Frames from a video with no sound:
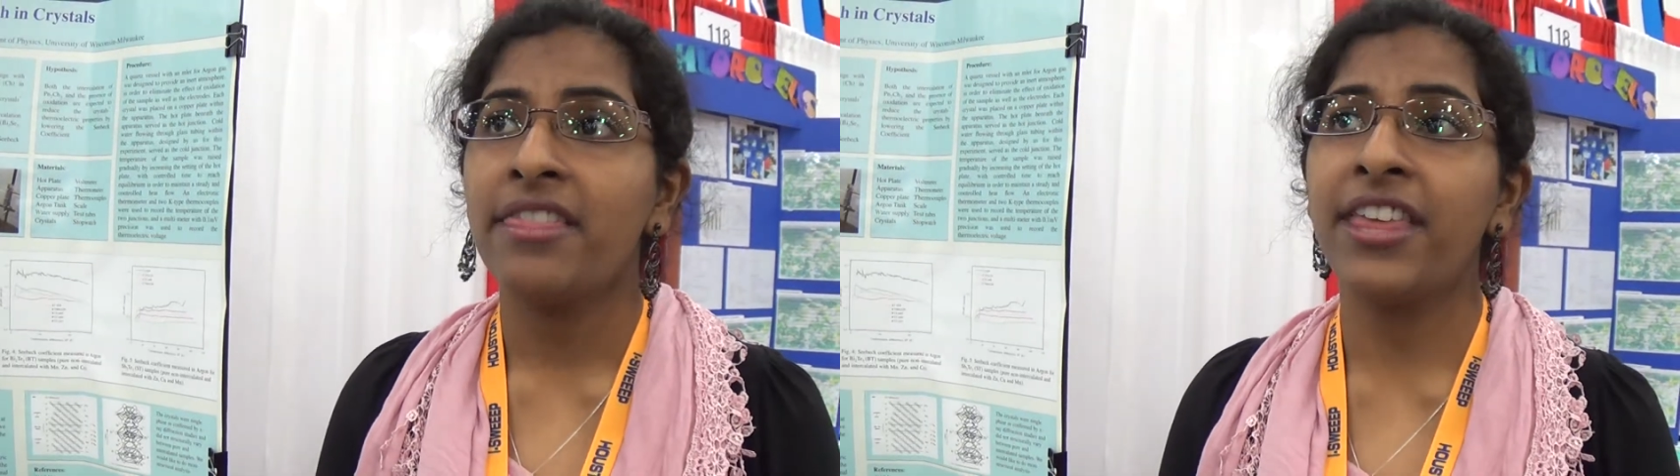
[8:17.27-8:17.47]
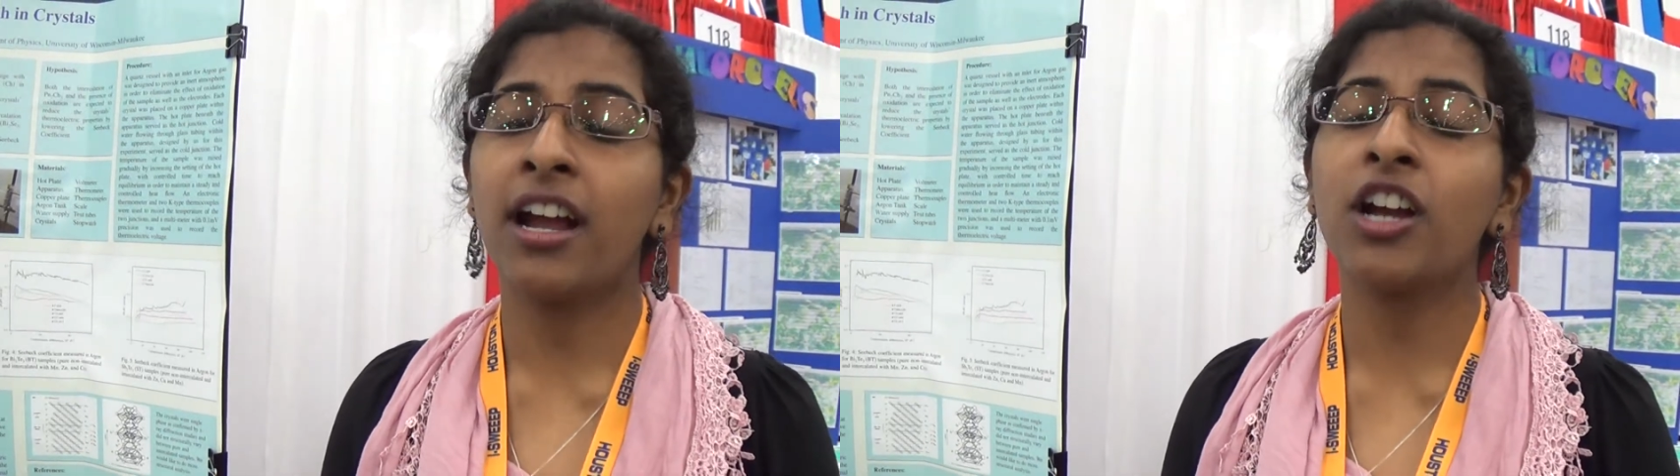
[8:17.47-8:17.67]

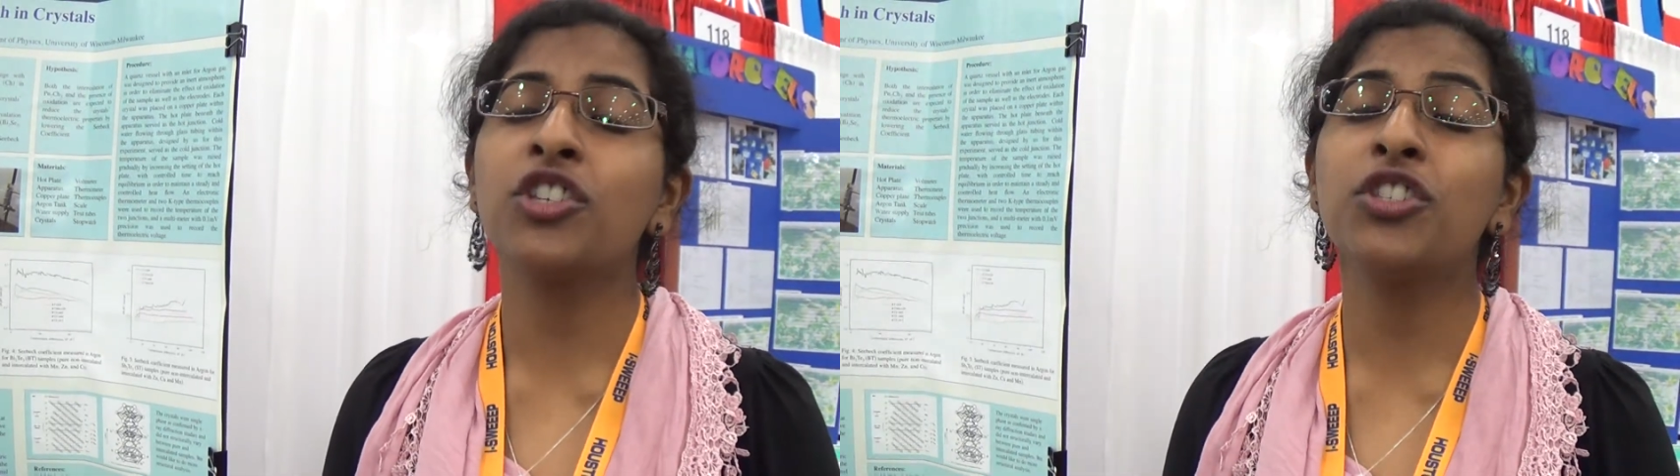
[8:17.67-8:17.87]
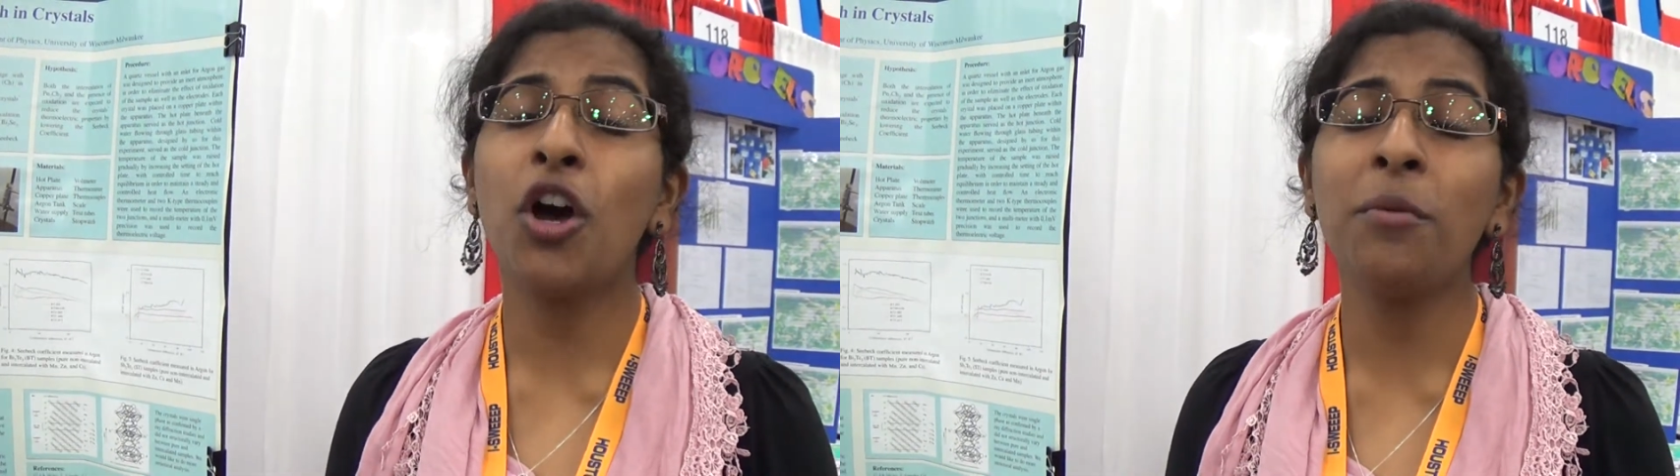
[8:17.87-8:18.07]
there are
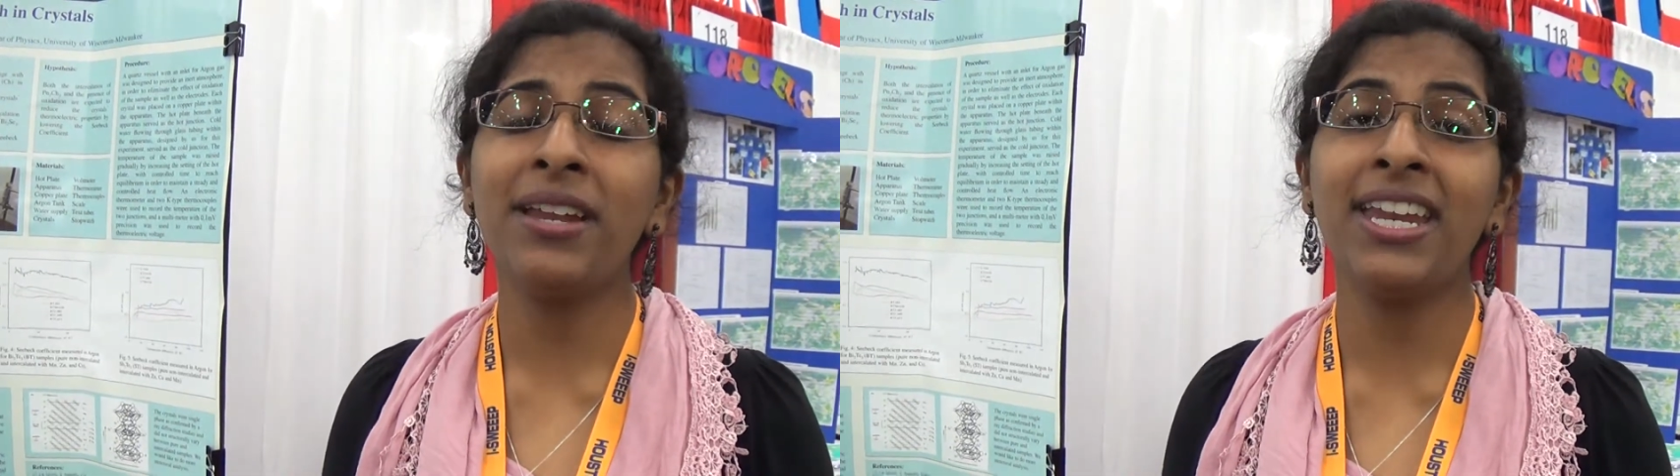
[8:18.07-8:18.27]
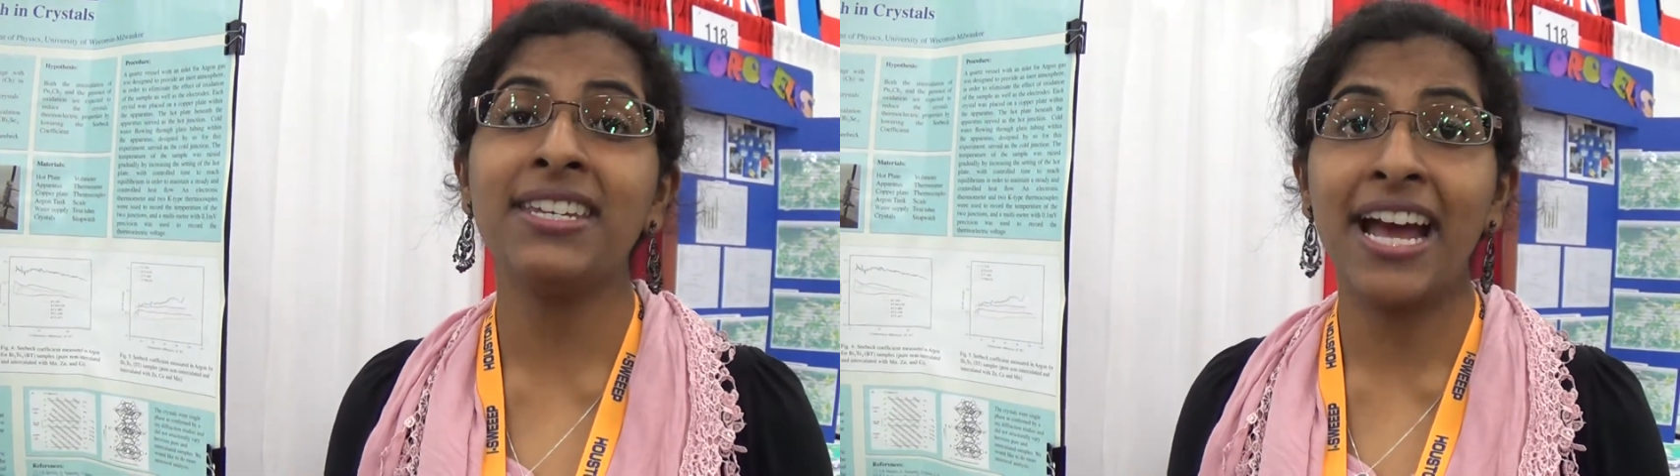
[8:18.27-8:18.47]
so
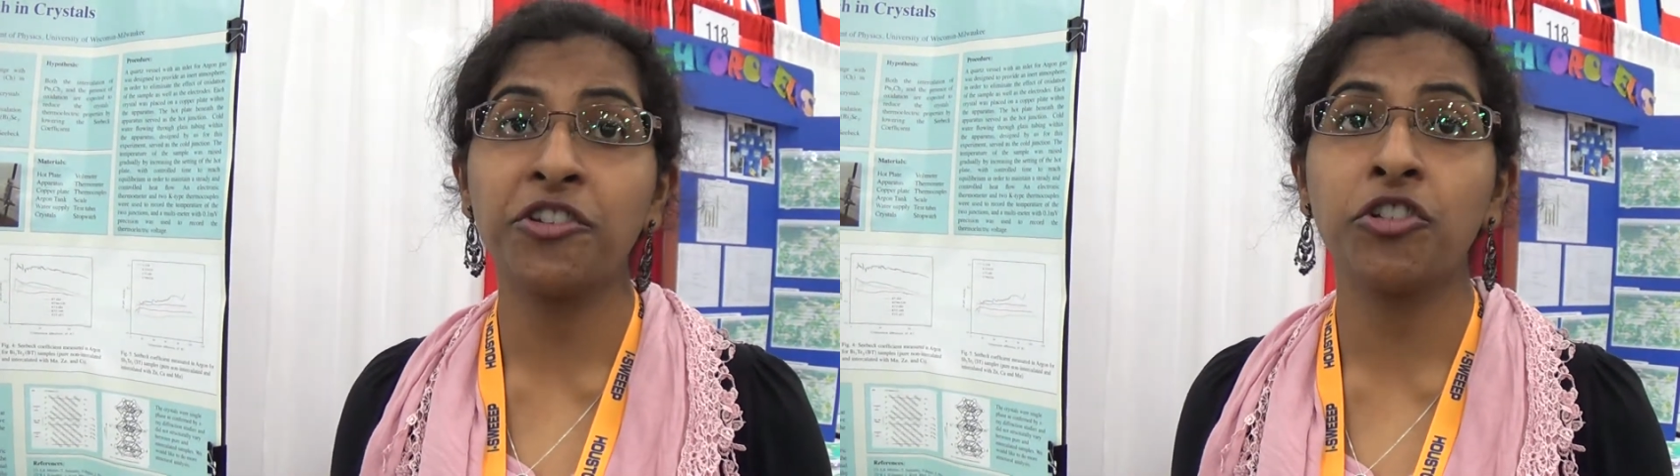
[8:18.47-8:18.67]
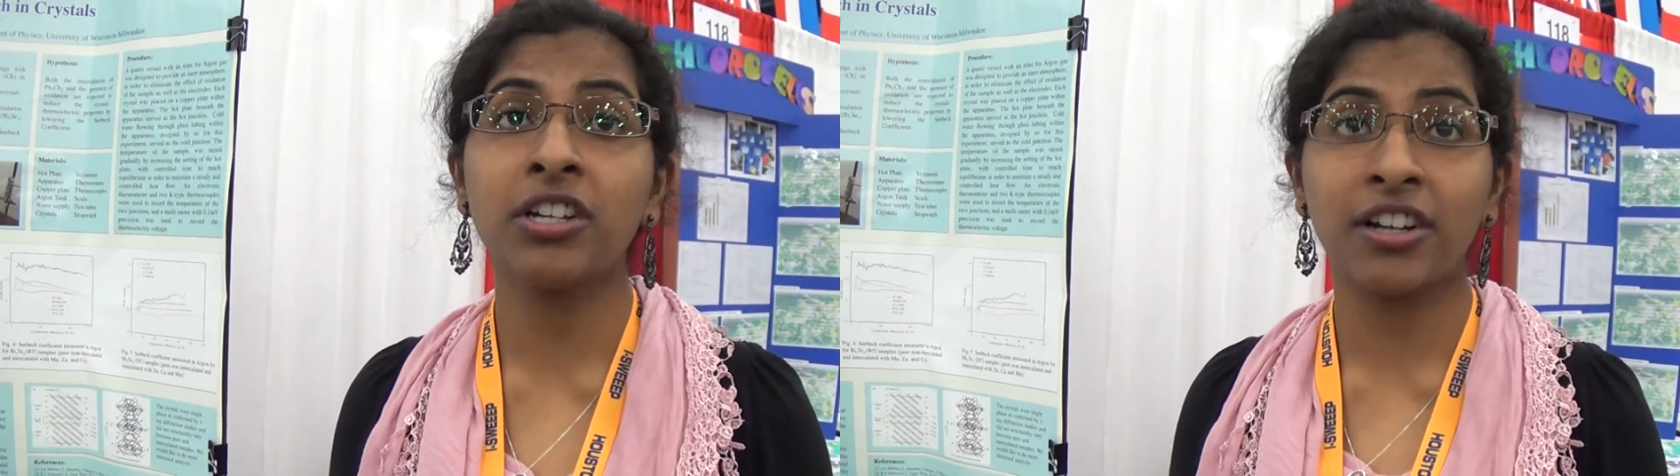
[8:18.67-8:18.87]
many
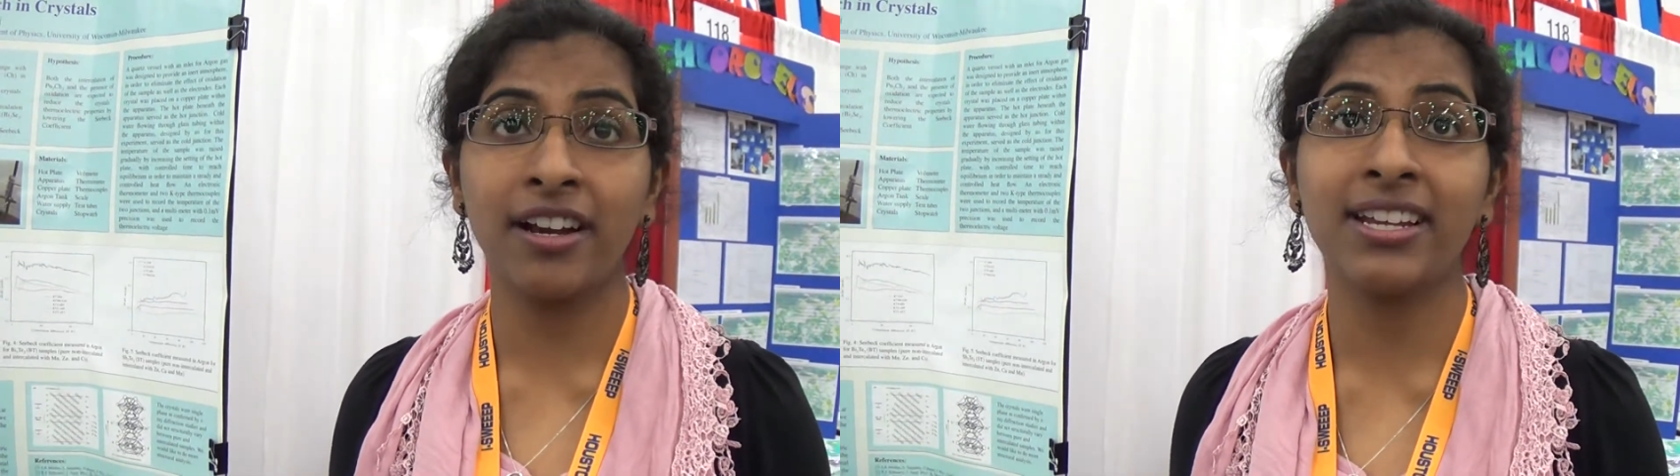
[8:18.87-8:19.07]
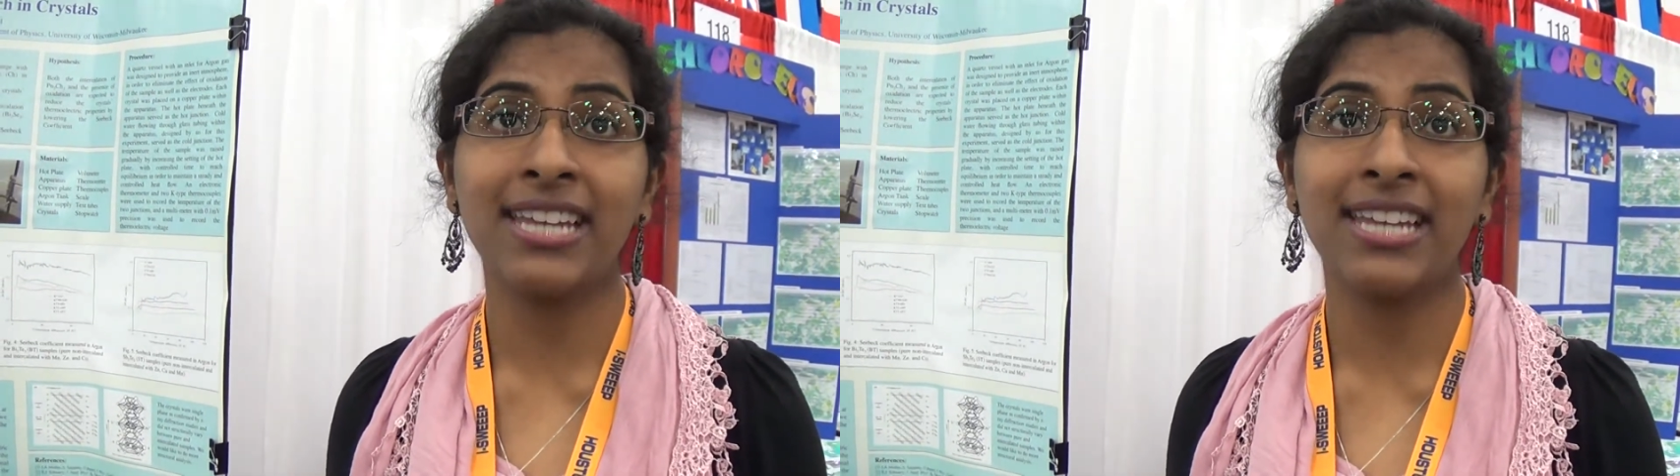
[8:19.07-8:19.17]
natural occurring